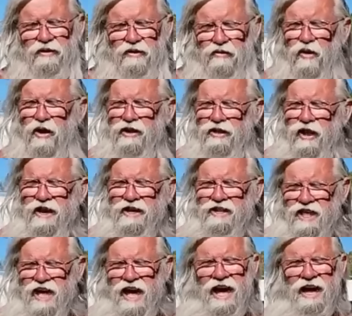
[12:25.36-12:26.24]
for one
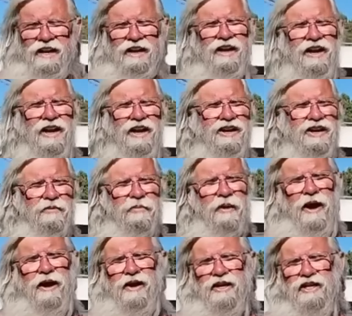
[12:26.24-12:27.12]
like that, you're
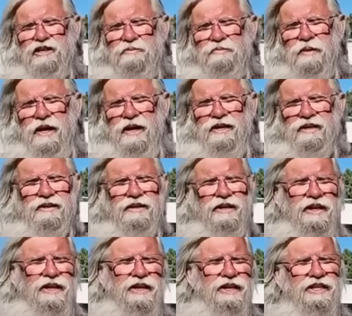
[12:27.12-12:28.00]
probably going to spend
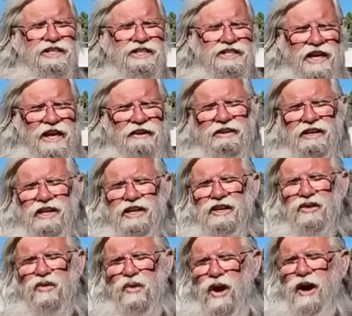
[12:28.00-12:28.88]

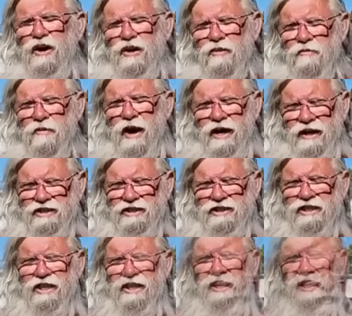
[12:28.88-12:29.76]
70 to 100
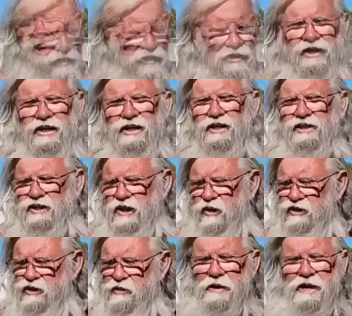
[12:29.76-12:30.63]
bucks.
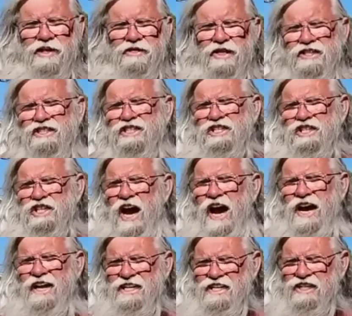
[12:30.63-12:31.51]
So to me, this is the
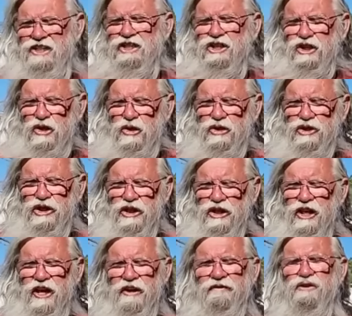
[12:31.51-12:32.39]
ideal
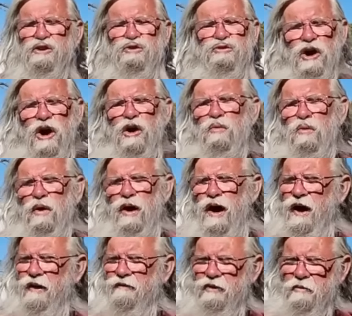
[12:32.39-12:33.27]
solution. If you don't
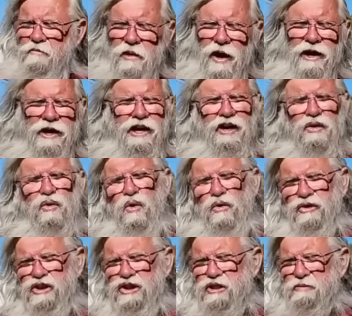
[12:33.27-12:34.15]
have the money
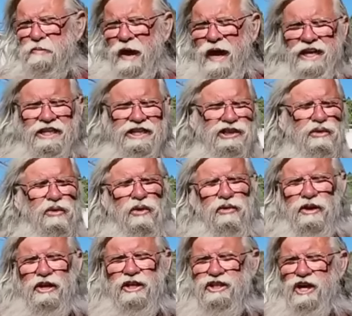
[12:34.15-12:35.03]
or the space
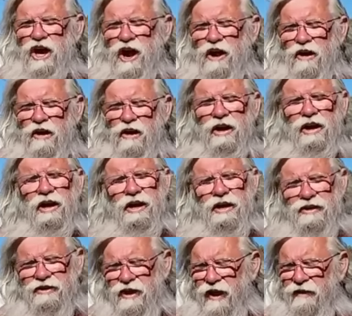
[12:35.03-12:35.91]
or the desire
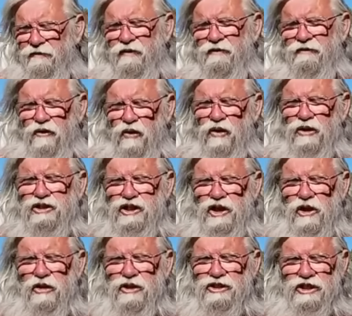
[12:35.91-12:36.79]
to have a full
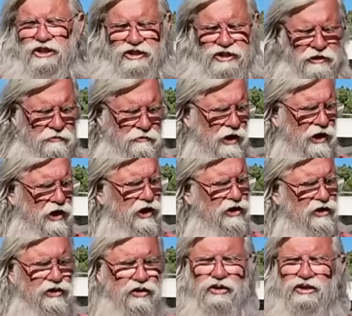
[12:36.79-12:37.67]
solar system,
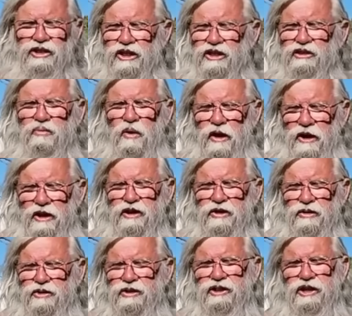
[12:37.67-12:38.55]
you just want to
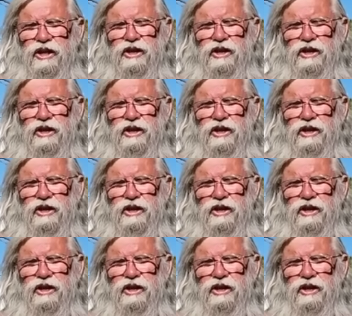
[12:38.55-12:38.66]
use